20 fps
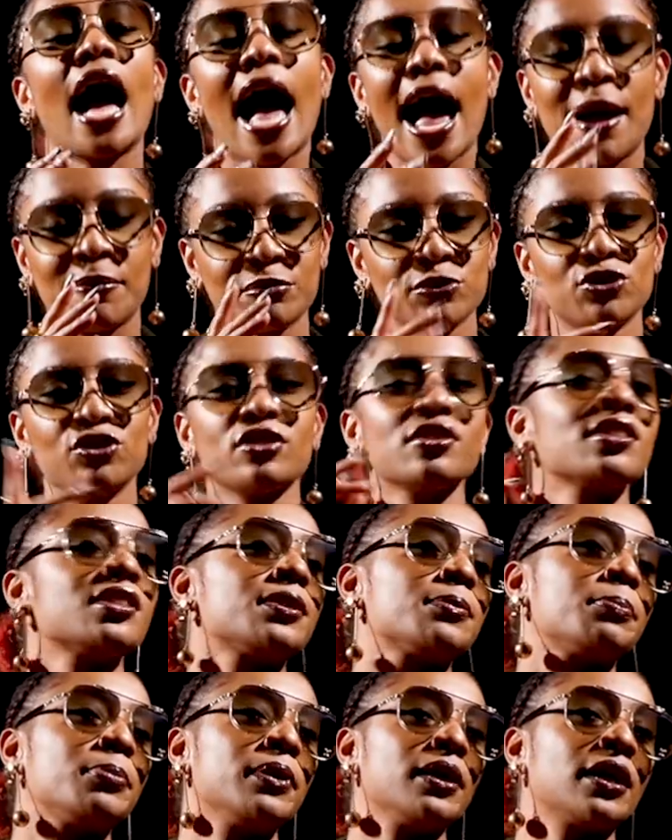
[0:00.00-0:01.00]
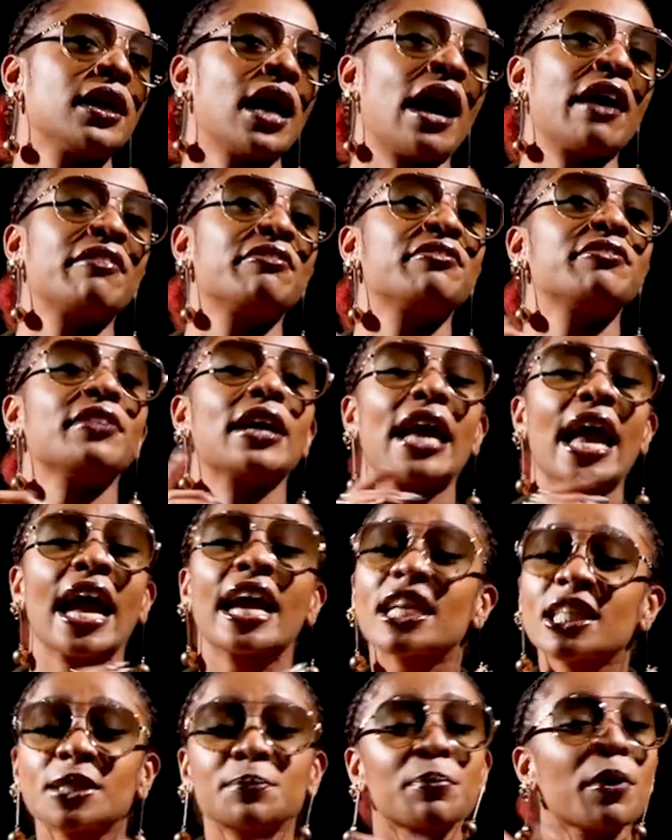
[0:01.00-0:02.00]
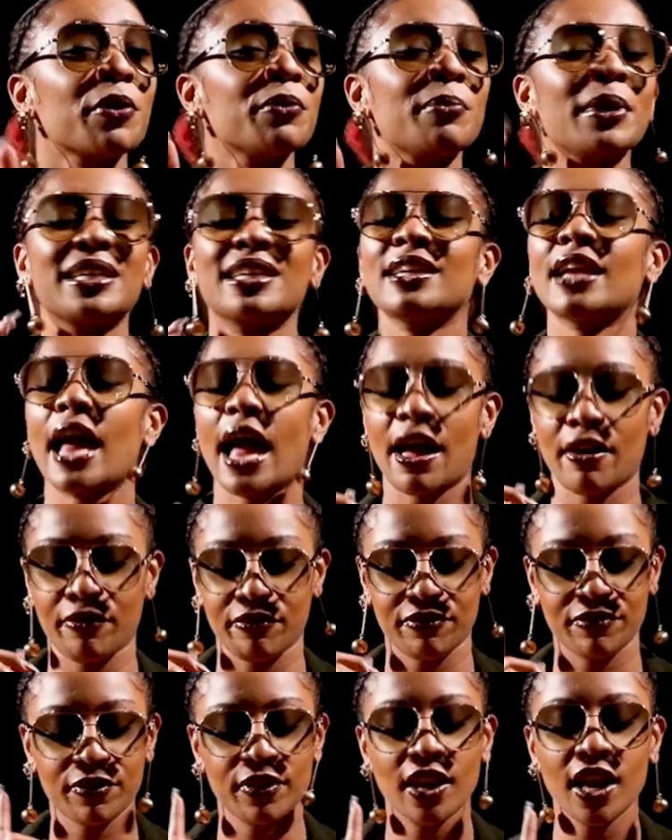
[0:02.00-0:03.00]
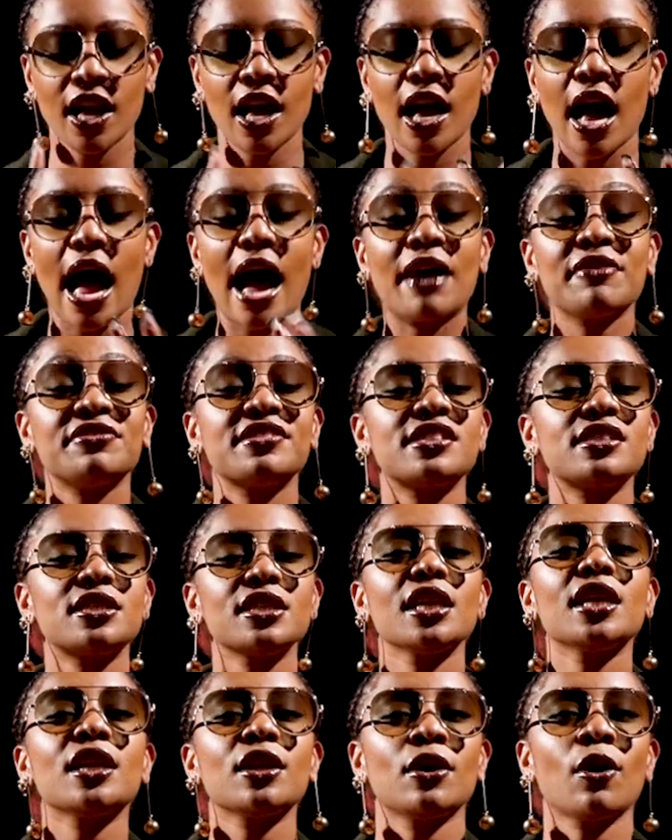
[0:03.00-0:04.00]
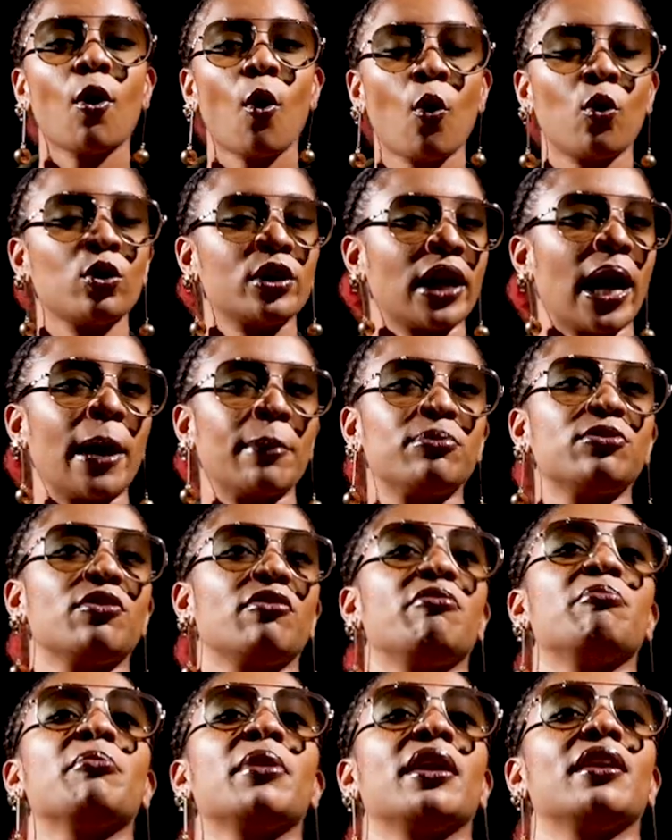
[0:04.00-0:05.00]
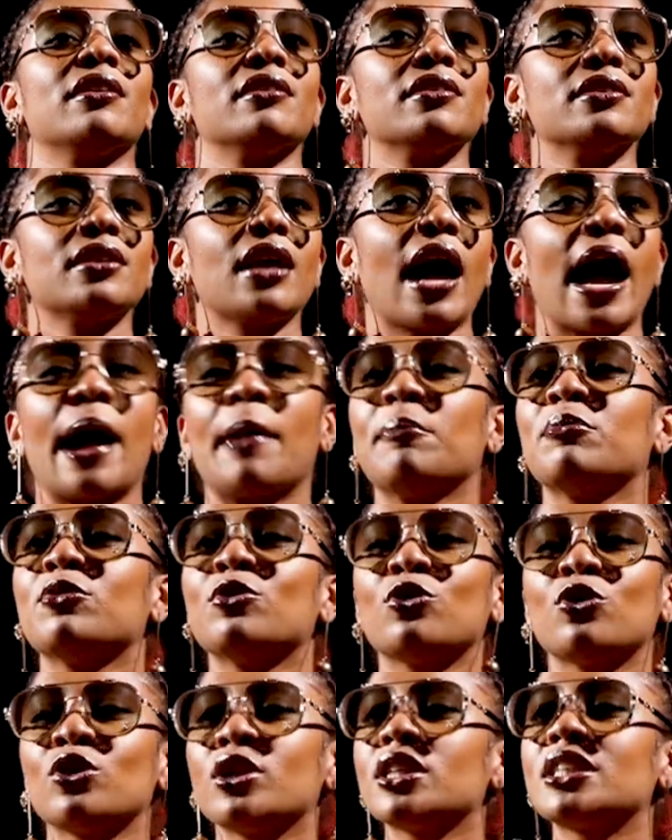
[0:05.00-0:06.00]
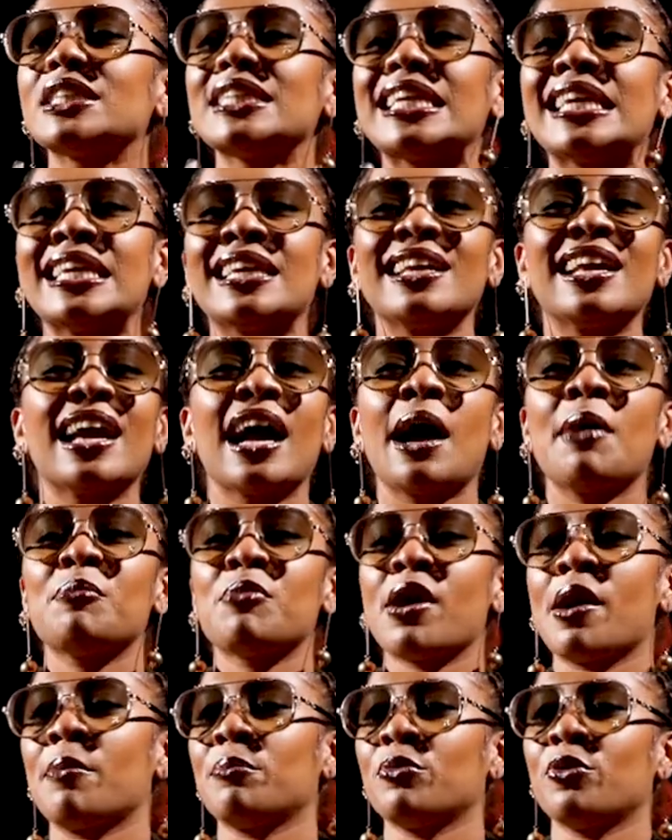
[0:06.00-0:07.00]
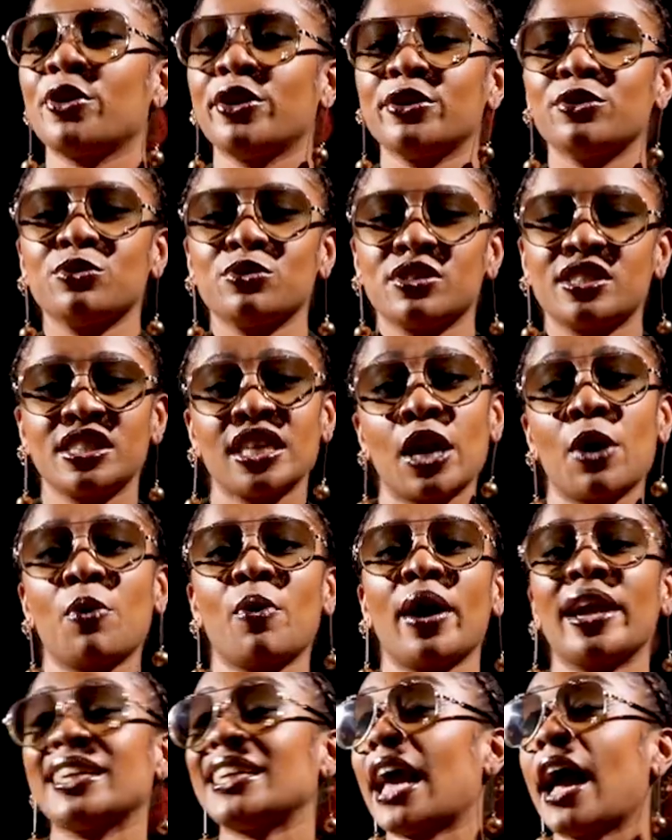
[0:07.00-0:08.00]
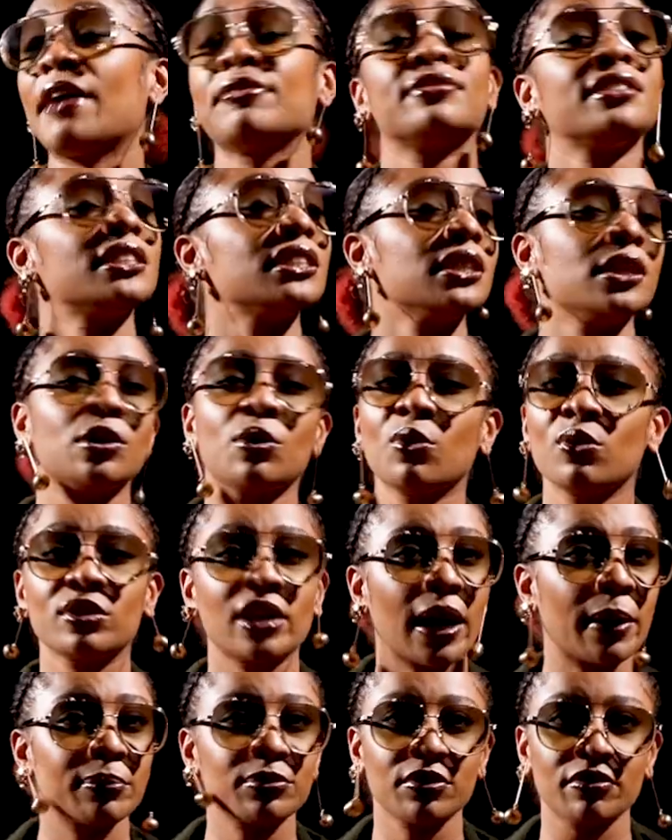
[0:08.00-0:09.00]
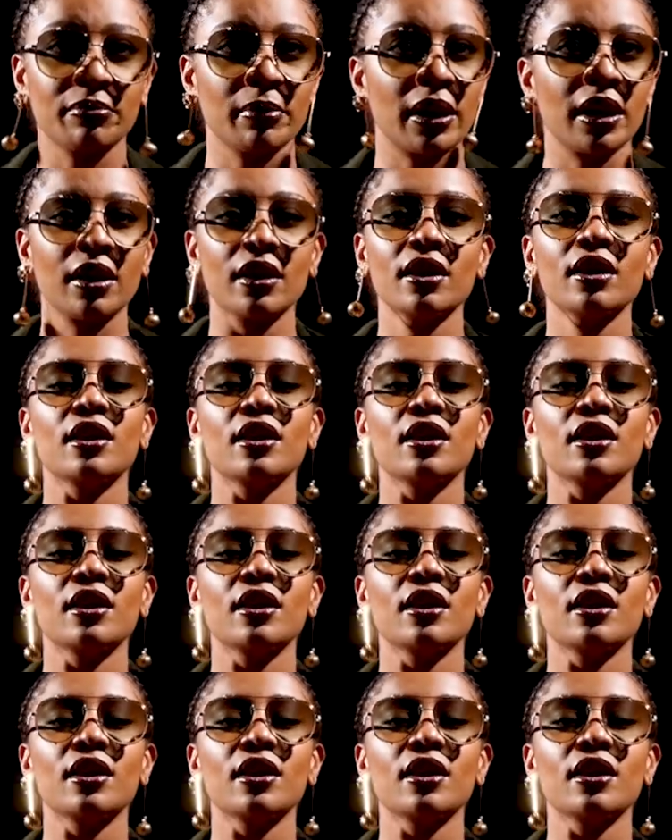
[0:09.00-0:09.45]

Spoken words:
I'm John Speak. I've experimented. I've seen all types of men. I'm not eager, but I'm going to say white. I've seen all types of men.